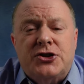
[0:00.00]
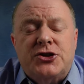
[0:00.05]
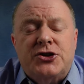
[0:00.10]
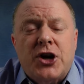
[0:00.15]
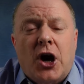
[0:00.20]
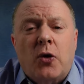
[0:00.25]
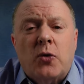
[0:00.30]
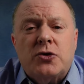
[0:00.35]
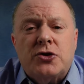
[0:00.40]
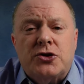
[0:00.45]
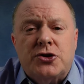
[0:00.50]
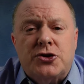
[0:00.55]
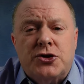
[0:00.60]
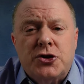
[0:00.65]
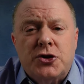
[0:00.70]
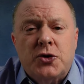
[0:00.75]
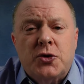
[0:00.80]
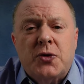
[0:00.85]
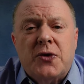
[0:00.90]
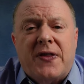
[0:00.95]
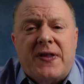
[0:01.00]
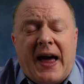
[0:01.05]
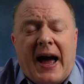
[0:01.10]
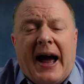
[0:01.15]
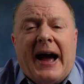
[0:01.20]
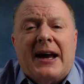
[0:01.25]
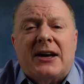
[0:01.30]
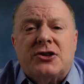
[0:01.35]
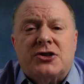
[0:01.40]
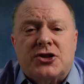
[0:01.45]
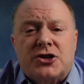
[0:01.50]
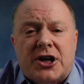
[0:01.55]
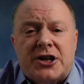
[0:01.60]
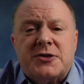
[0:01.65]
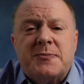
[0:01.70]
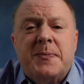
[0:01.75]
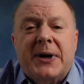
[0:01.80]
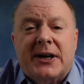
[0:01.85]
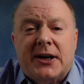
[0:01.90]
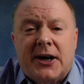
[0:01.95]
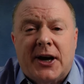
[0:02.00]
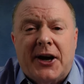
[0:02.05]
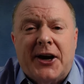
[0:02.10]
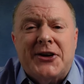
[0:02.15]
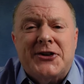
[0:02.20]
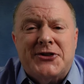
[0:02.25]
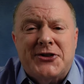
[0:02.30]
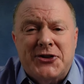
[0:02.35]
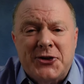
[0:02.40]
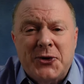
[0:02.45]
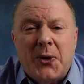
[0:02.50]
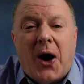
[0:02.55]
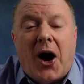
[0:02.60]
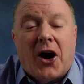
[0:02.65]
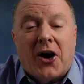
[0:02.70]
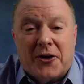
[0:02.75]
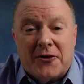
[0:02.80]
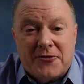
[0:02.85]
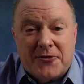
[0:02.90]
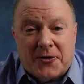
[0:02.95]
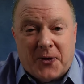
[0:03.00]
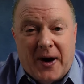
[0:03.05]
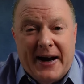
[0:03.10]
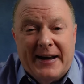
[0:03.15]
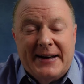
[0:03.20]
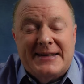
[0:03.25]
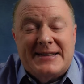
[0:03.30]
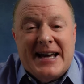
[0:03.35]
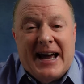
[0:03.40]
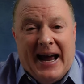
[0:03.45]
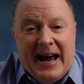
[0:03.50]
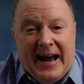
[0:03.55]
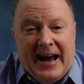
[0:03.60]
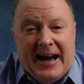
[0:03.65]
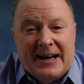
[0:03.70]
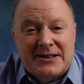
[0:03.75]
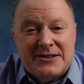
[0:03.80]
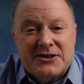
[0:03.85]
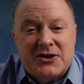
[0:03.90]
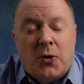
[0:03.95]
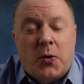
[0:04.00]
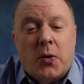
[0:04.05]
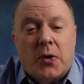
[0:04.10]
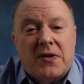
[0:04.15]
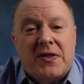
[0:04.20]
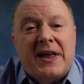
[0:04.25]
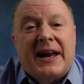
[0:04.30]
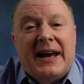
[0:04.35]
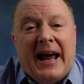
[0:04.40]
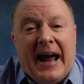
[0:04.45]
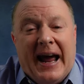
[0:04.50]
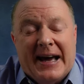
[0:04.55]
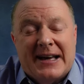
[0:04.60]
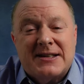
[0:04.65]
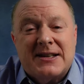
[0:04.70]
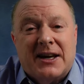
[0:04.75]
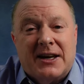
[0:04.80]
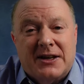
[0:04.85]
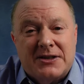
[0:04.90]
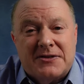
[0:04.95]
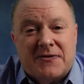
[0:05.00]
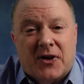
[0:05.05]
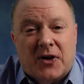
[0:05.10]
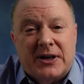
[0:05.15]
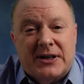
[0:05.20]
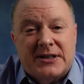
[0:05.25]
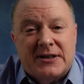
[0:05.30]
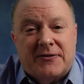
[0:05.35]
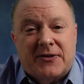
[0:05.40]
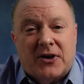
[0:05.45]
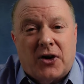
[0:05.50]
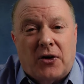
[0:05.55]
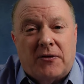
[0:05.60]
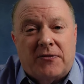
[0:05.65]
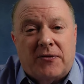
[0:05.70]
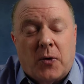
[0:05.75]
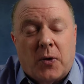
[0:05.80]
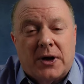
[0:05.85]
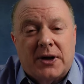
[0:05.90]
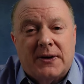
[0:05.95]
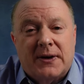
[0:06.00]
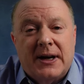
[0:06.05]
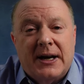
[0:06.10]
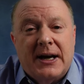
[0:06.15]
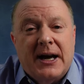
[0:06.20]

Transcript: don't do that just because you are afraid to ask or that asking is very difficult for you.